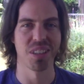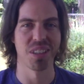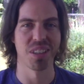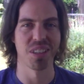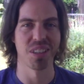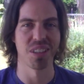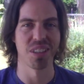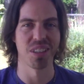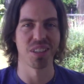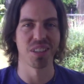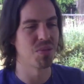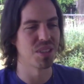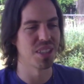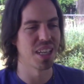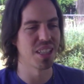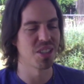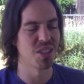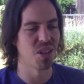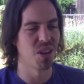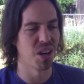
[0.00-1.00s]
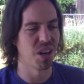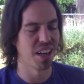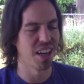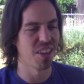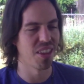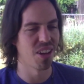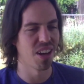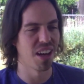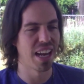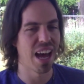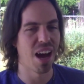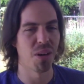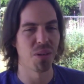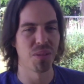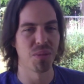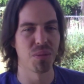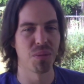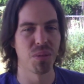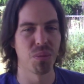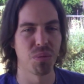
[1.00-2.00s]
is for that song, and I
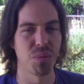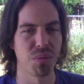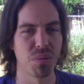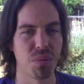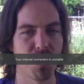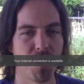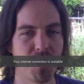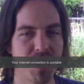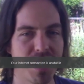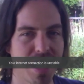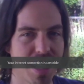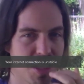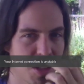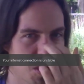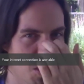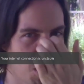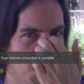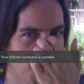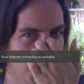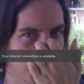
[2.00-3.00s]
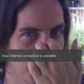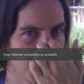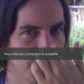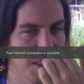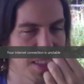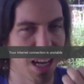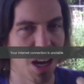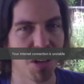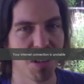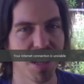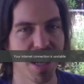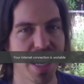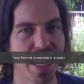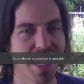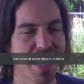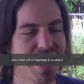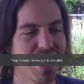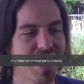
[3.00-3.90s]
thought, what would that song sound like?